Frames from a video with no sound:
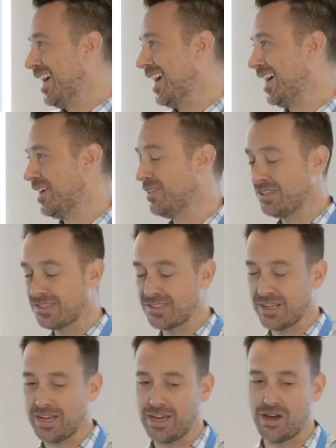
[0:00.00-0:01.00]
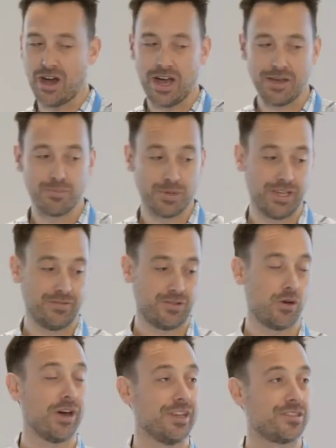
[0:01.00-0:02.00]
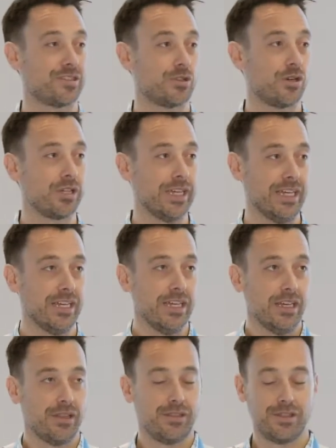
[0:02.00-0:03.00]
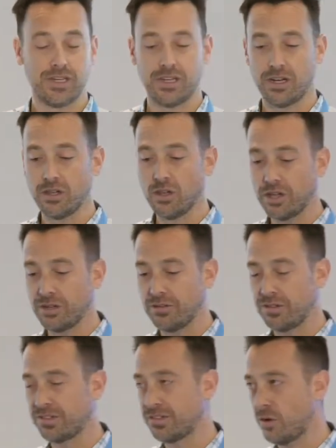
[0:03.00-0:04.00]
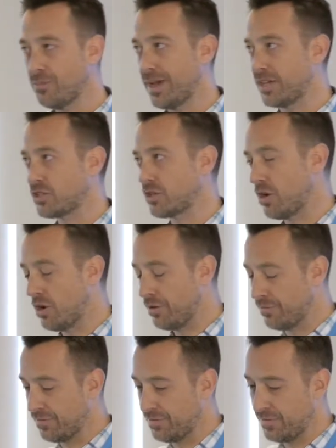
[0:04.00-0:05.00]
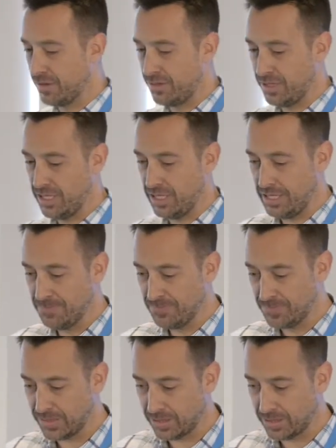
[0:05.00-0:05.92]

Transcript: And this, I believe quite strongly, that so much of the